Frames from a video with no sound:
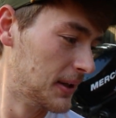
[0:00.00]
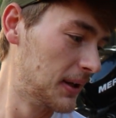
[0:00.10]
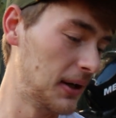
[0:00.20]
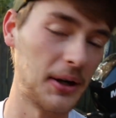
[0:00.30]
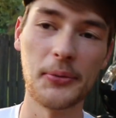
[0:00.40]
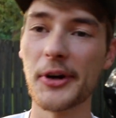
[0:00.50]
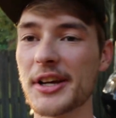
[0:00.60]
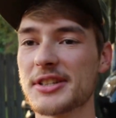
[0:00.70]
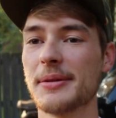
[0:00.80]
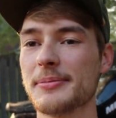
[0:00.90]
We
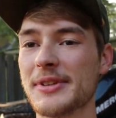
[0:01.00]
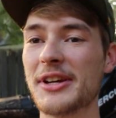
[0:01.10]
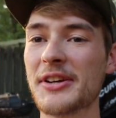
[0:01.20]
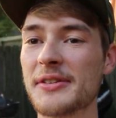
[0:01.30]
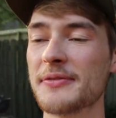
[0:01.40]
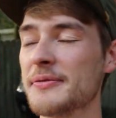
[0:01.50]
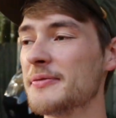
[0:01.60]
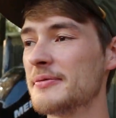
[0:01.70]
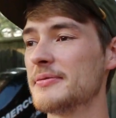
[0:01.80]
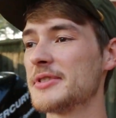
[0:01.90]
got to
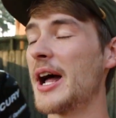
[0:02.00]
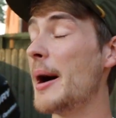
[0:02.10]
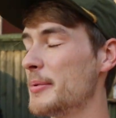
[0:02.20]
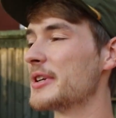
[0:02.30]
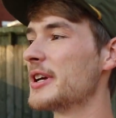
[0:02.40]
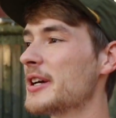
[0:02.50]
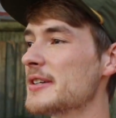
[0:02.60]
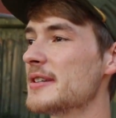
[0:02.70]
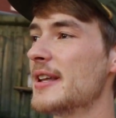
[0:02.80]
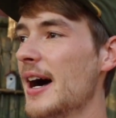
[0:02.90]
stop and get
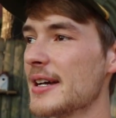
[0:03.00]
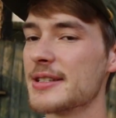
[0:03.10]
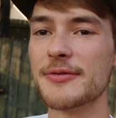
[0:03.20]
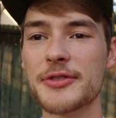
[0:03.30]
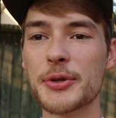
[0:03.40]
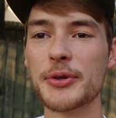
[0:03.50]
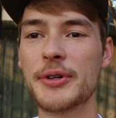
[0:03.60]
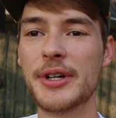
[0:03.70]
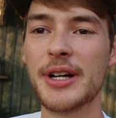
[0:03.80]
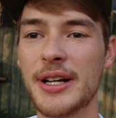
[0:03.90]
ice and fuel,
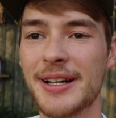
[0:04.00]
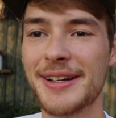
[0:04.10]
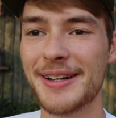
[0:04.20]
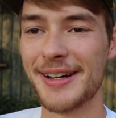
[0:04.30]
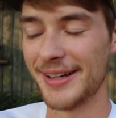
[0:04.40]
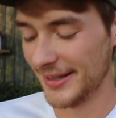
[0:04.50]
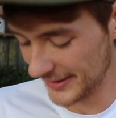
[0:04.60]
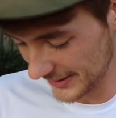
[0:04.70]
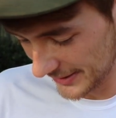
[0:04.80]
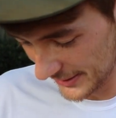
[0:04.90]

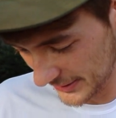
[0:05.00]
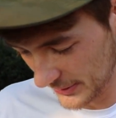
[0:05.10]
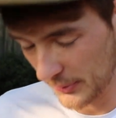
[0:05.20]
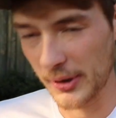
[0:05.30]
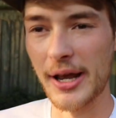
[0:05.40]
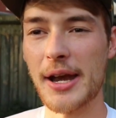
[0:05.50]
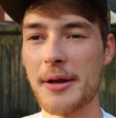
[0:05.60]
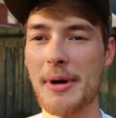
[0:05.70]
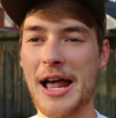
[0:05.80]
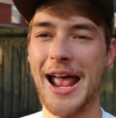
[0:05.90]
and we're headed
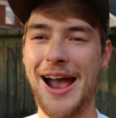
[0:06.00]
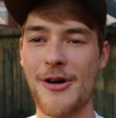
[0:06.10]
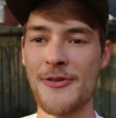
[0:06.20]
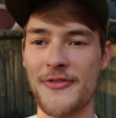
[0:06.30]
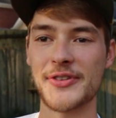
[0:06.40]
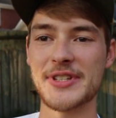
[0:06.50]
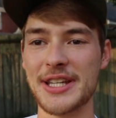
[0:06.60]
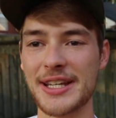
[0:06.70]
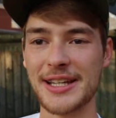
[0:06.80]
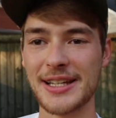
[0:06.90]
about an hour and
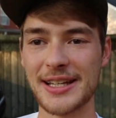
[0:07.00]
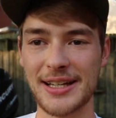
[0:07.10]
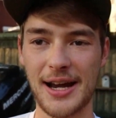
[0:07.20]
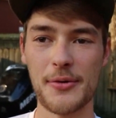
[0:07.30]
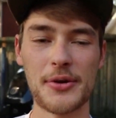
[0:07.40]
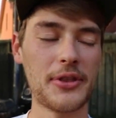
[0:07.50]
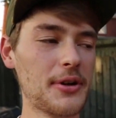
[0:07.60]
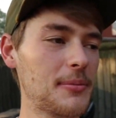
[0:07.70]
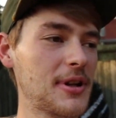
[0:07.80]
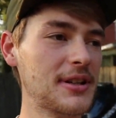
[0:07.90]
15, hour and
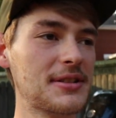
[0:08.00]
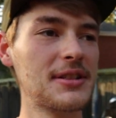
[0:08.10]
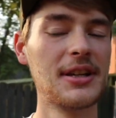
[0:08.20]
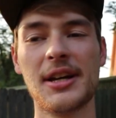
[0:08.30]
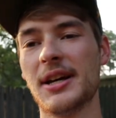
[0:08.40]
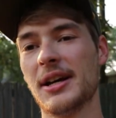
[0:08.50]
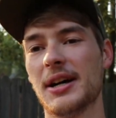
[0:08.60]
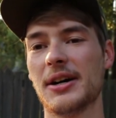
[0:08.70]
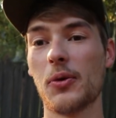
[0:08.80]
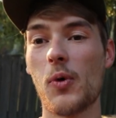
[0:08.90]
30 minutes.
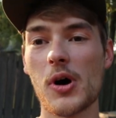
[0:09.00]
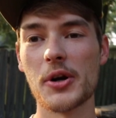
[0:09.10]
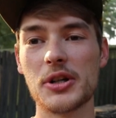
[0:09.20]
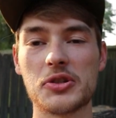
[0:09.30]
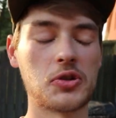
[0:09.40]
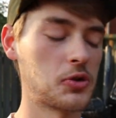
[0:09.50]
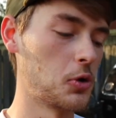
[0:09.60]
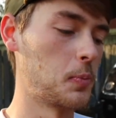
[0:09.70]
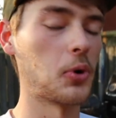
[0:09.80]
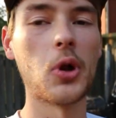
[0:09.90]
The water is
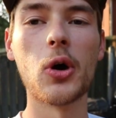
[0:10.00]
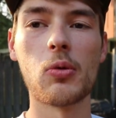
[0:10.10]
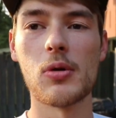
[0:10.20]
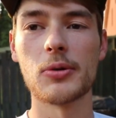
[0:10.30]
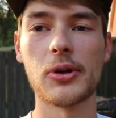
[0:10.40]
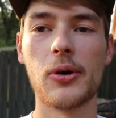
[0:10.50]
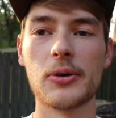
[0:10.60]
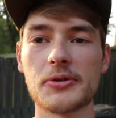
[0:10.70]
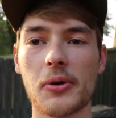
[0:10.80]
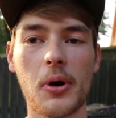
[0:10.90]
super low where we're
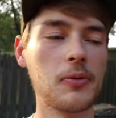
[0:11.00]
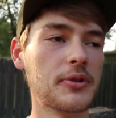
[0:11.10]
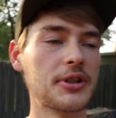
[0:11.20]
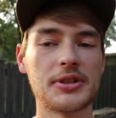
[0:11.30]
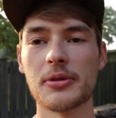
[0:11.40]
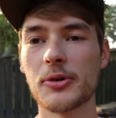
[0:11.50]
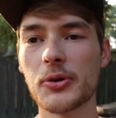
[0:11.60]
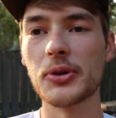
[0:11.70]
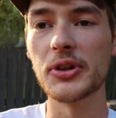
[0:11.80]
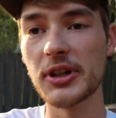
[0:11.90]
going, so hopefully it's going to
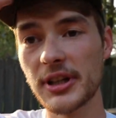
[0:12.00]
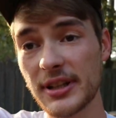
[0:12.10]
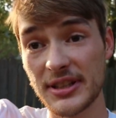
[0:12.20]
do good.